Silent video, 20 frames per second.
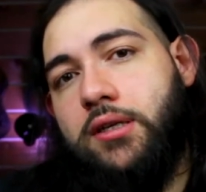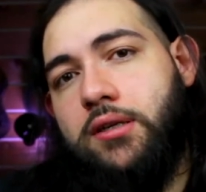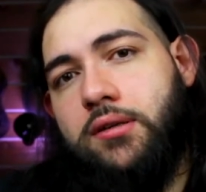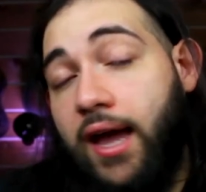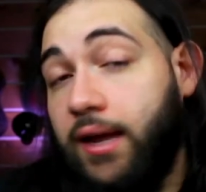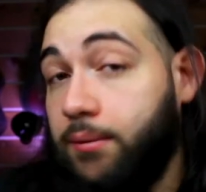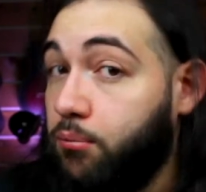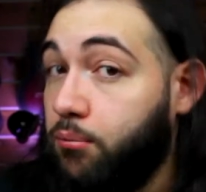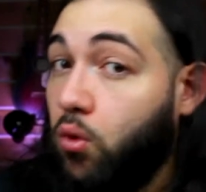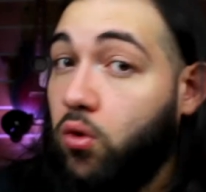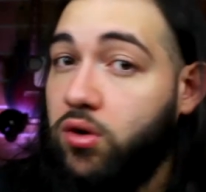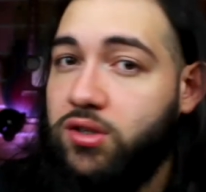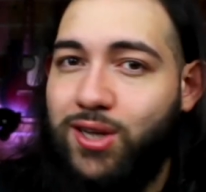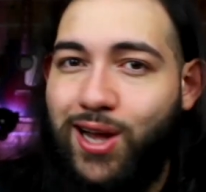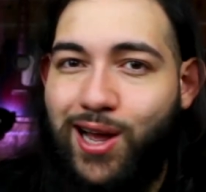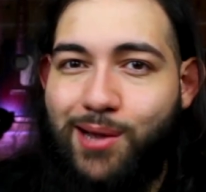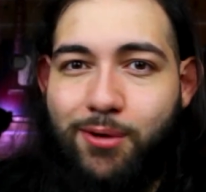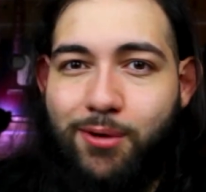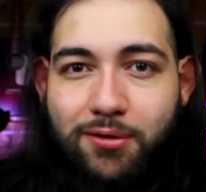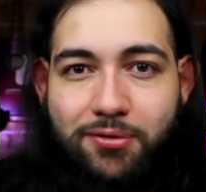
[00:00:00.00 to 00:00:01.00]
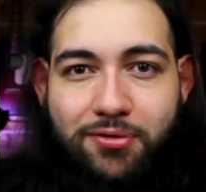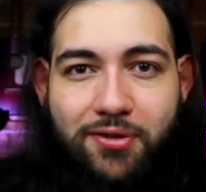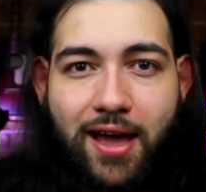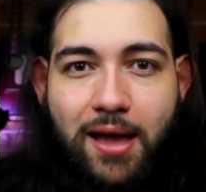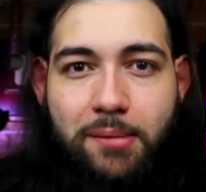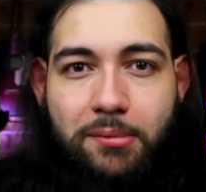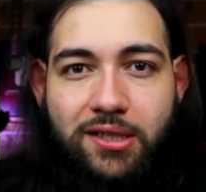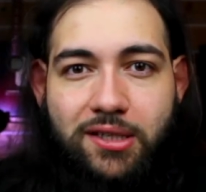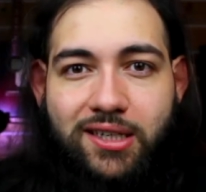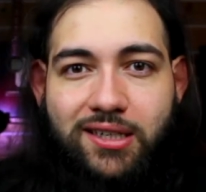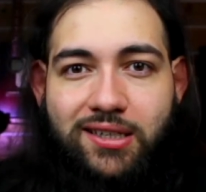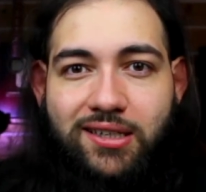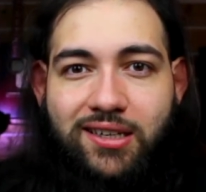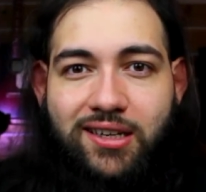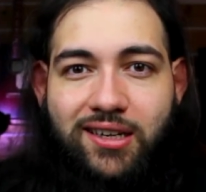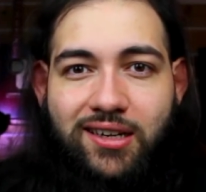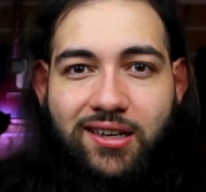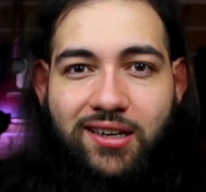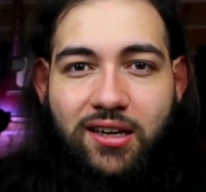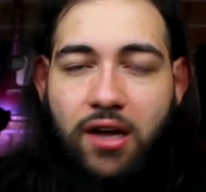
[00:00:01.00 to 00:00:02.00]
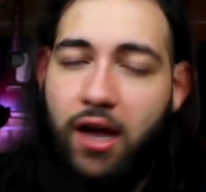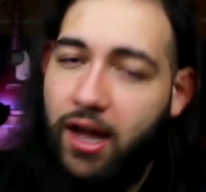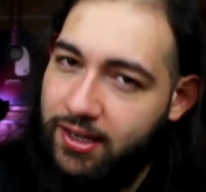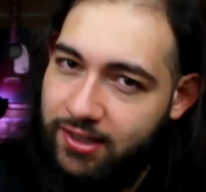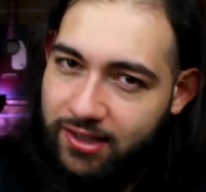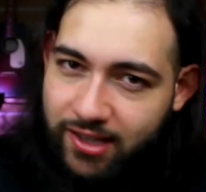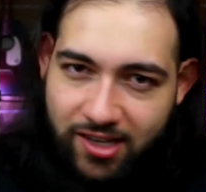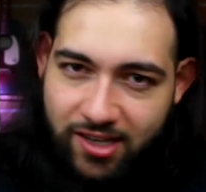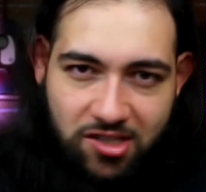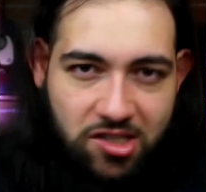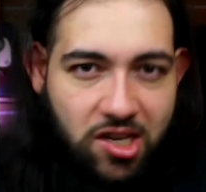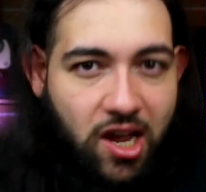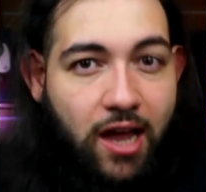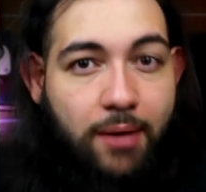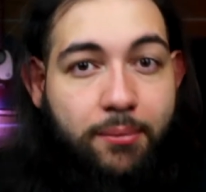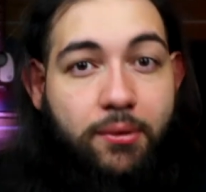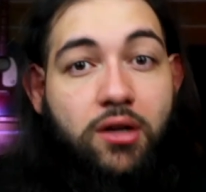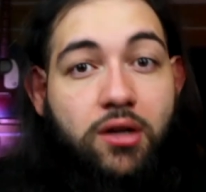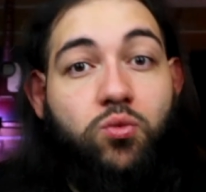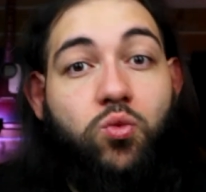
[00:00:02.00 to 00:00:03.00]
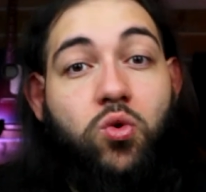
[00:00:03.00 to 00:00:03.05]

and more time on family and less time on